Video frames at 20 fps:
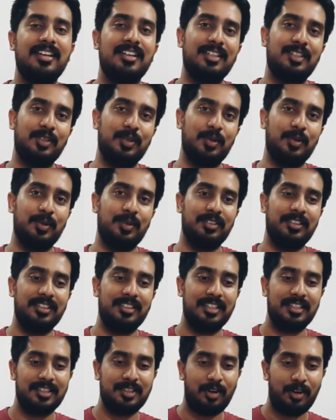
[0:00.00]
So
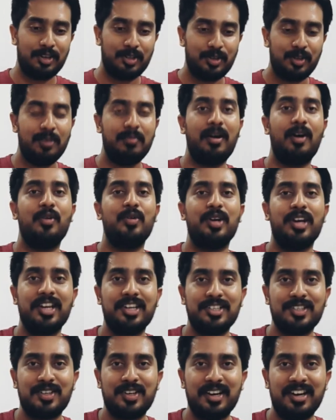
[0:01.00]
this is also about
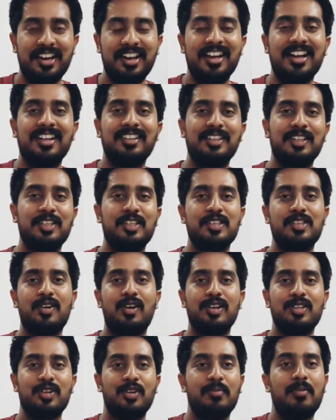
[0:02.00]
history, this is
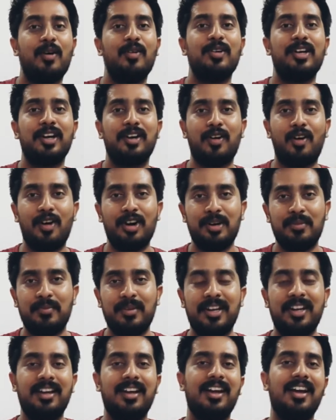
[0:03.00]
also about
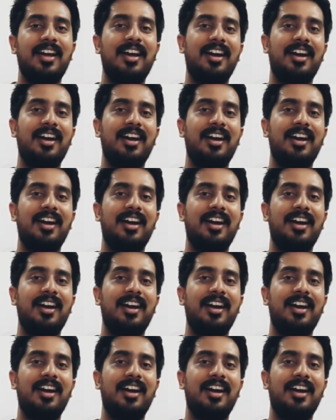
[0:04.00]
economy.